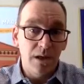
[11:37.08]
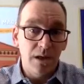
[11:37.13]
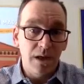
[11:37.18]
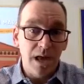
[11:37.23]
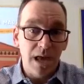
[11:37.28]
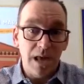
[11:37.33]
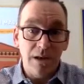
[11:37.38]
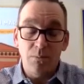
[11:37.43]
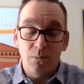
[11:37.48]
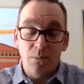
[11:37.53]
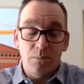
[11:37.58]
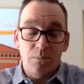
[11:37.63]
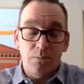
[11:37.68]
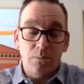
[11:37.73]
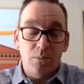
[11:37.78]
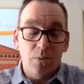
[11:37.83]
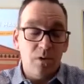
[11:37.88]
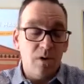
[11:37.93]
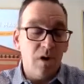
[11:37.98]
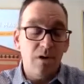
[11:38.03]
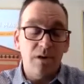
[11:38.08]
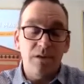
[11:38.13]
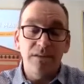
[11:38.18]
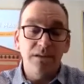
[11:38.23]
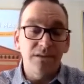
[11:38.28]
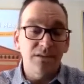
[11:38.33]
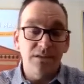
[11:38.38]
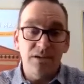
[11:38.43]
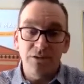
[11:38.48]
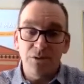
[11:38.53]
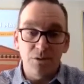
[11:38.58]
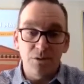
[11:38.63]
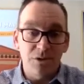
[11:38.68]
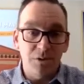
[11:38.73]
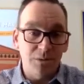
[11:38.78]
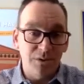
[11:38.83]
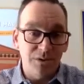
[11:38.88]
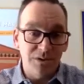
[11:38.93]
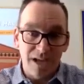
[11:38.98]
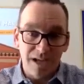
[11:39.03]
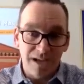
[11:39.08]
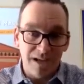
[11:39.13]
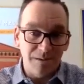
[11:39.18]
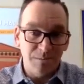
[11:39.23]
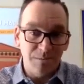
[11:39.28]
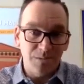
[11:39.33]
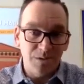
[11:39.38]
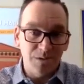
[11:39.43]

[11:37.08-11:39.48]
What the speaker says: And we're all in these unusual times.